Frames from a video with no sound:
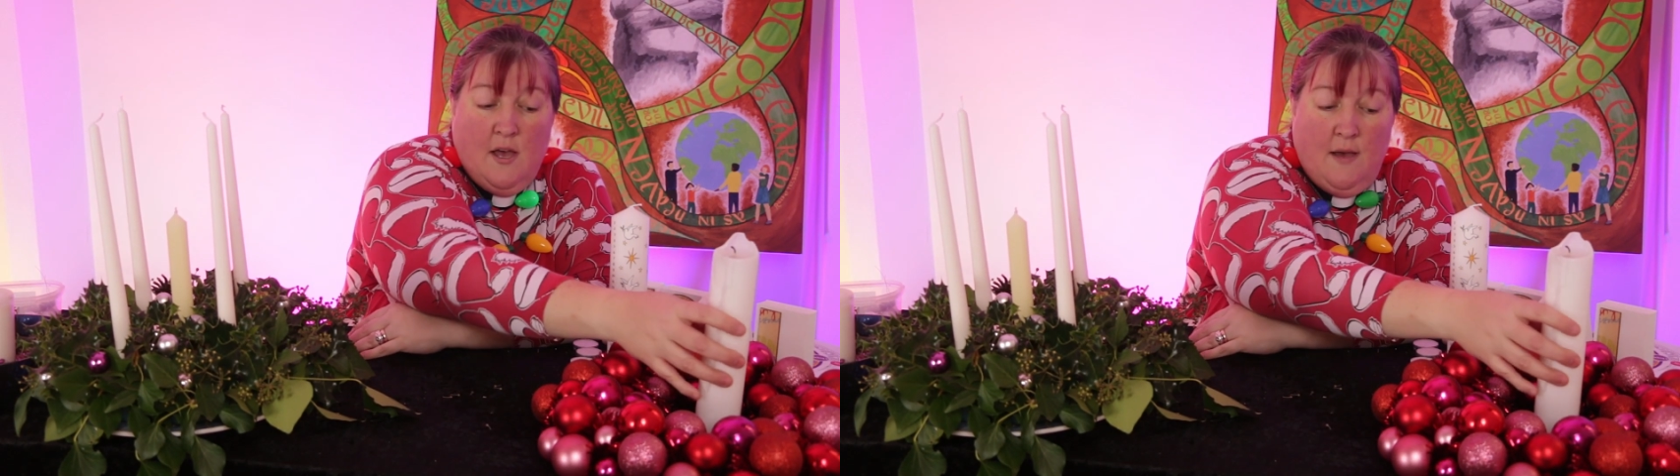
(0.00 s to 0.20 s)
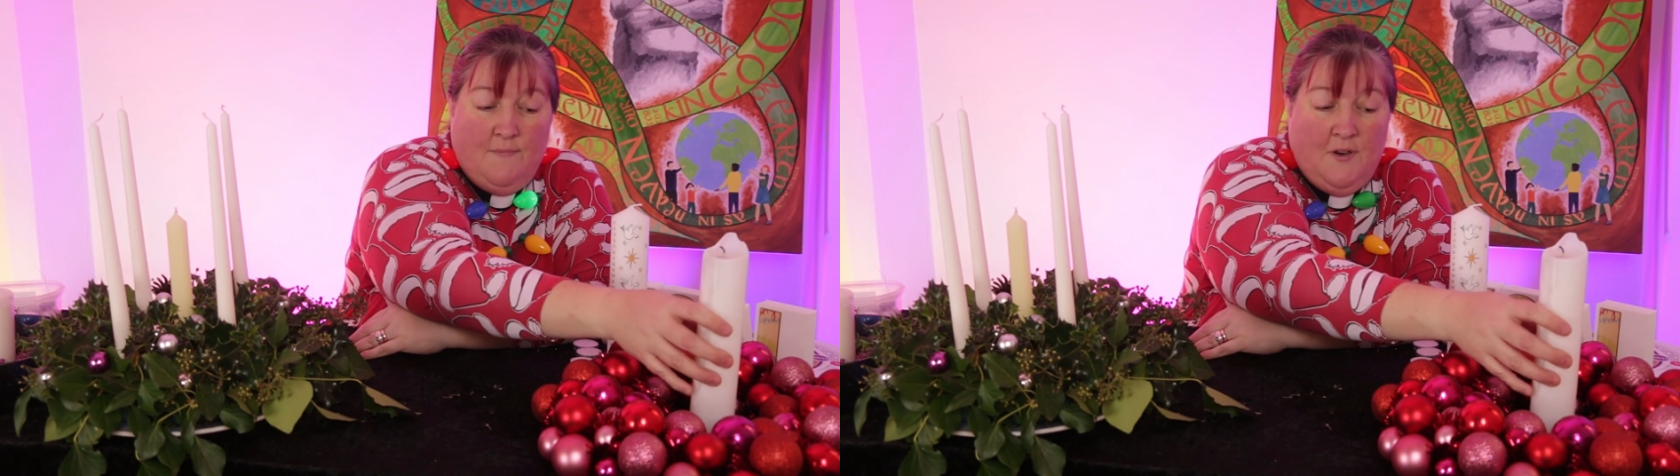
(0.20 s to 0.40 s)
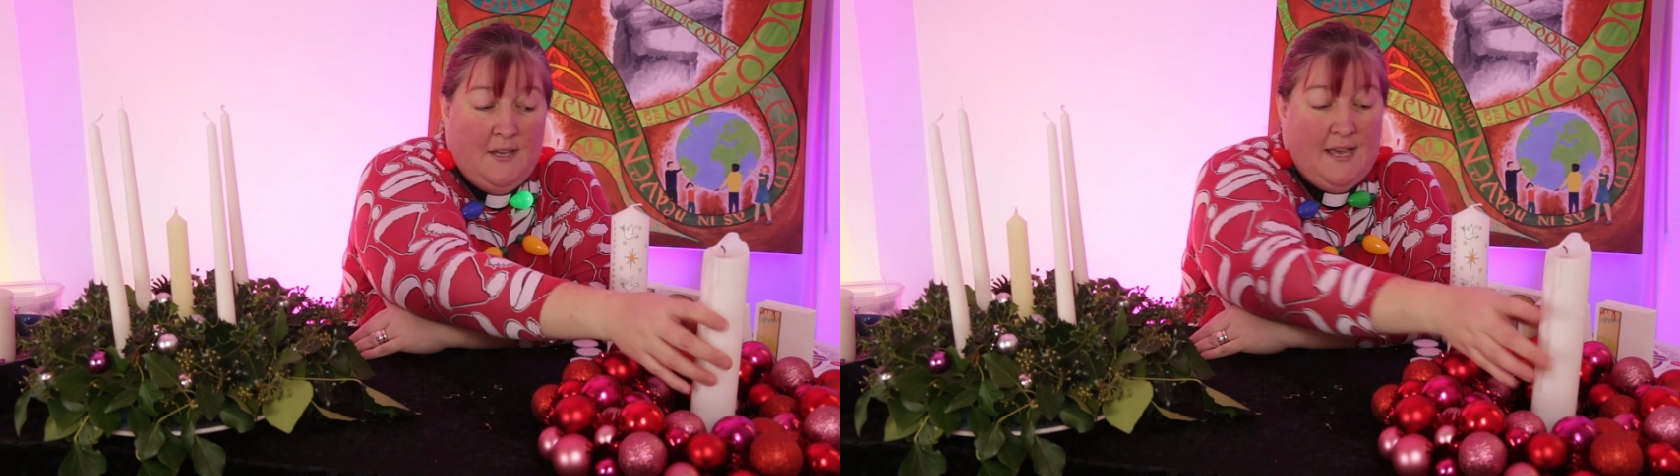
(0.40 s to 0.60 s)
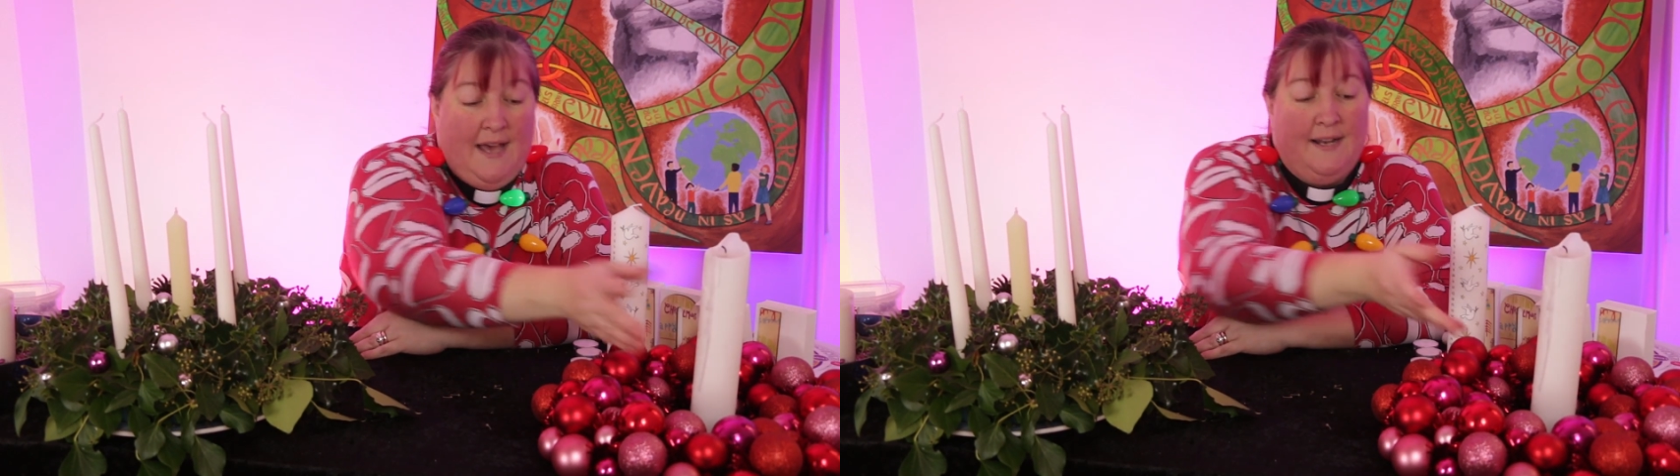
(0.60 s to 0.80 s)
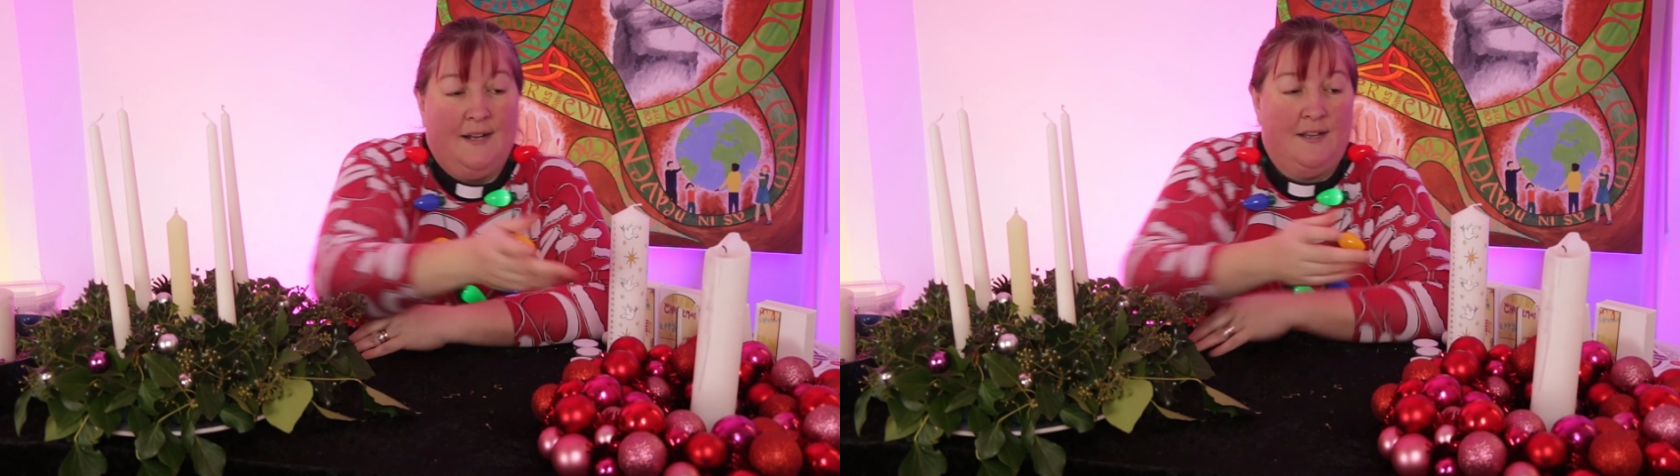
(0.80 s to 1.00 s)
and put a
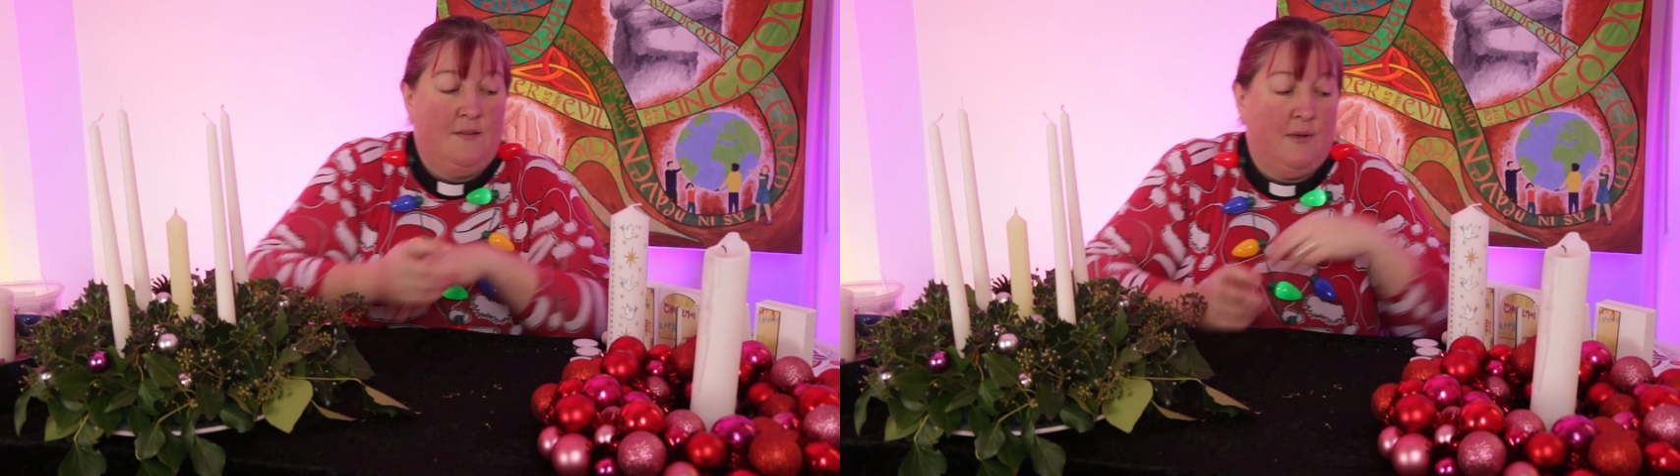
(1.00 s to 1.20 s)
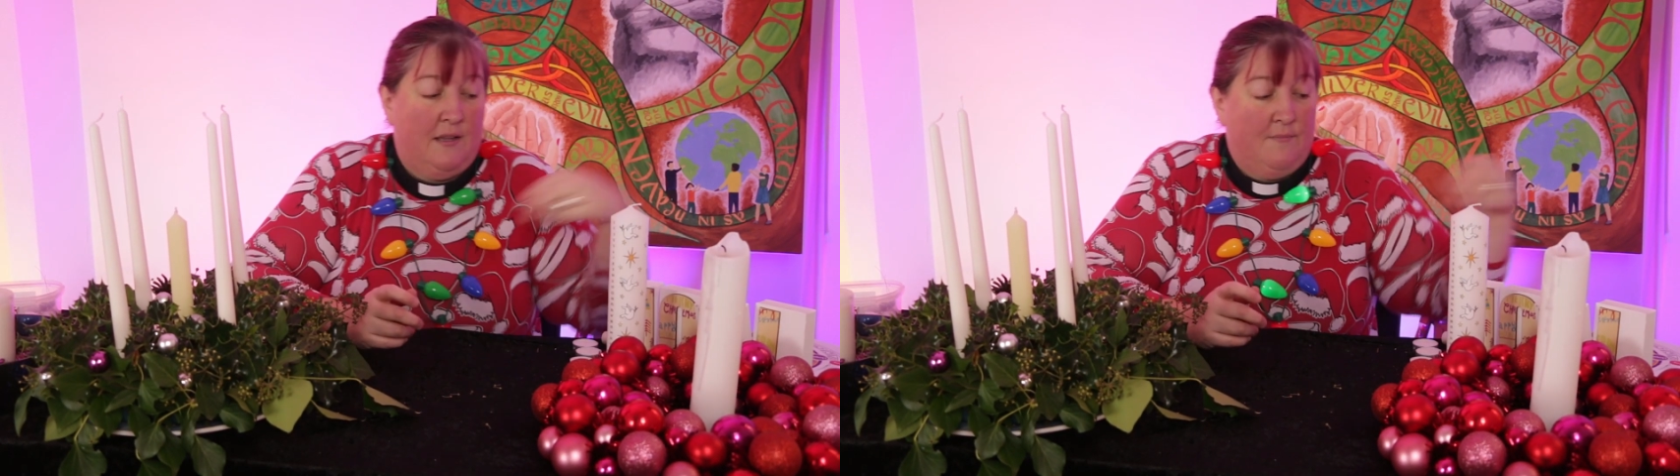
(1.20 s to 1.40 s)
candle in the middle,